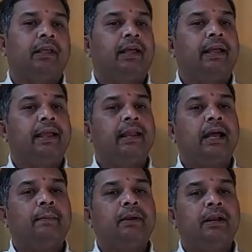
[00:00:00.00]
Again
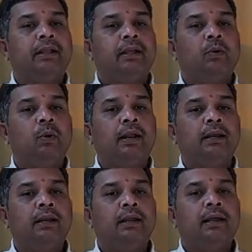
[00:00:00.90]
I am getting a 1,
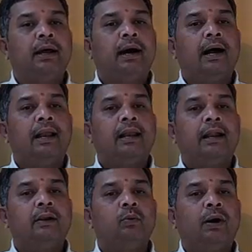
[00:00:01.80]
I'll
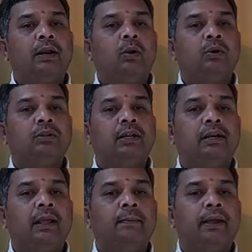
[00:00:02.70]
write 1 onto the
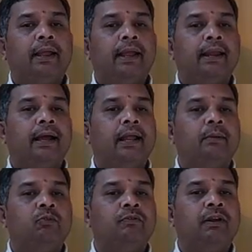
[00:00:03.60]
tape, again
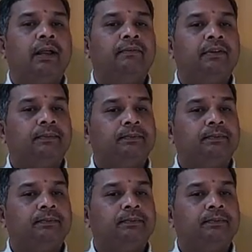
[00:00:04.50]
I'll move left.